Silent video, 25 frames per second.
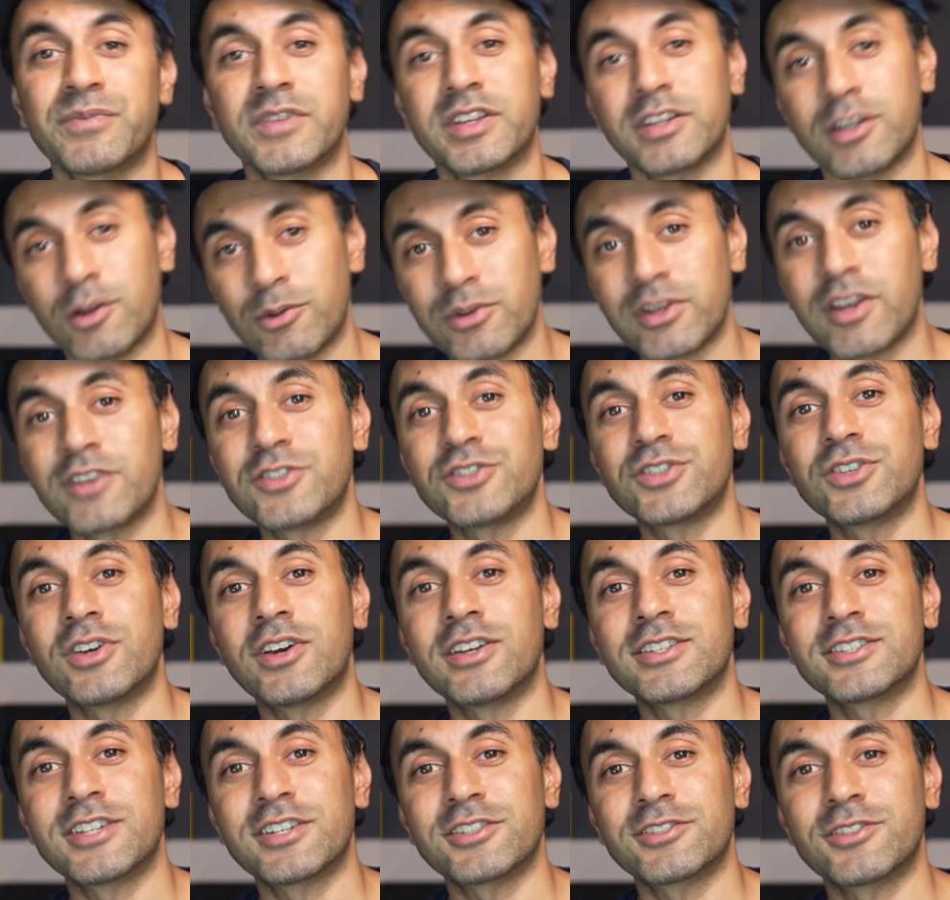And I'll catch you
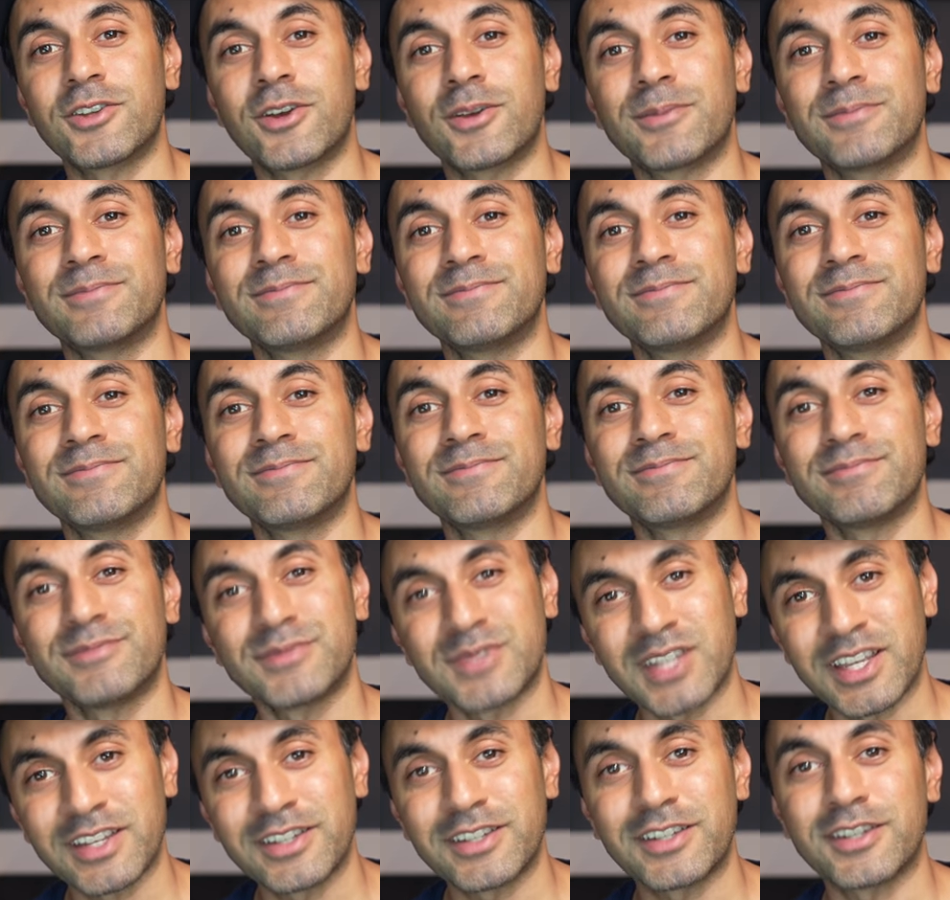guys next time.
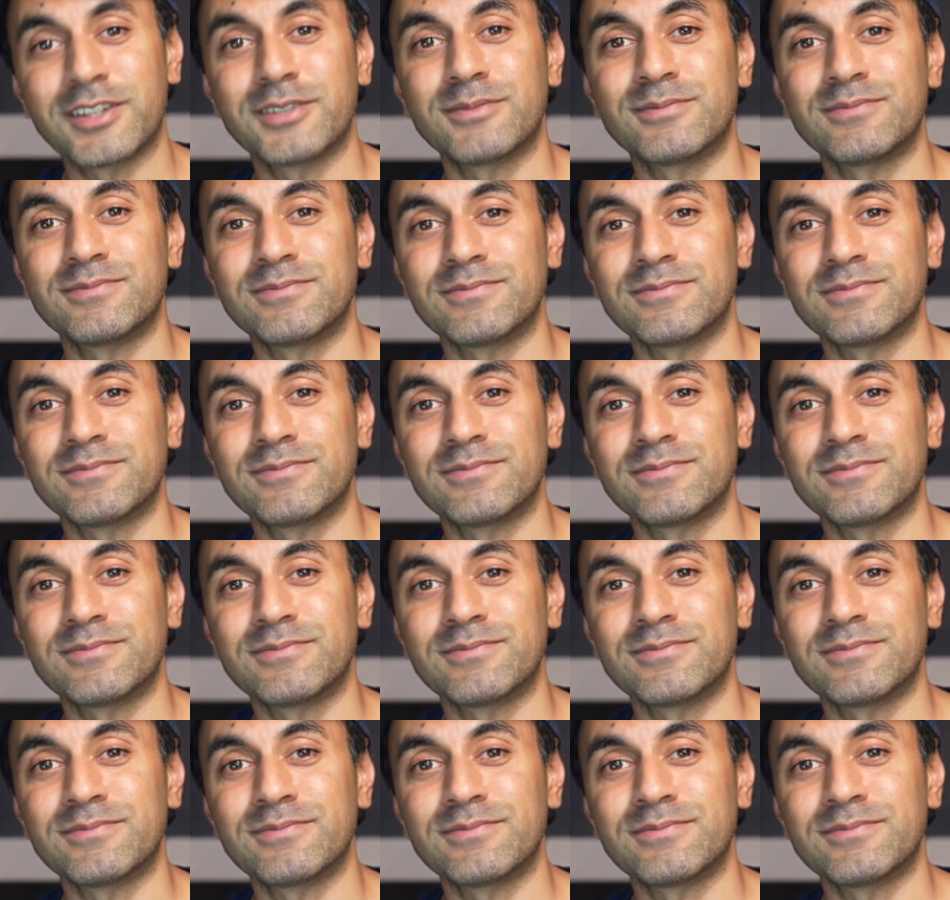Take care.